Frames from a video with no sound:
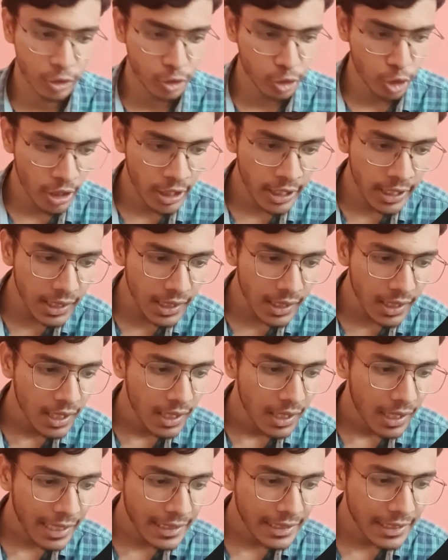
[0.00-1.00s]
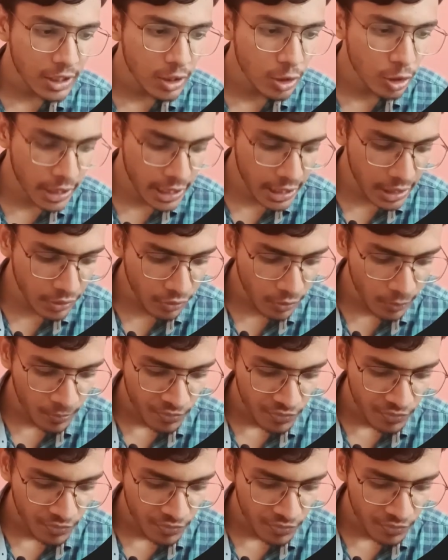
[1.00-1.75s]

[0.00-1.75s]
So here I need to give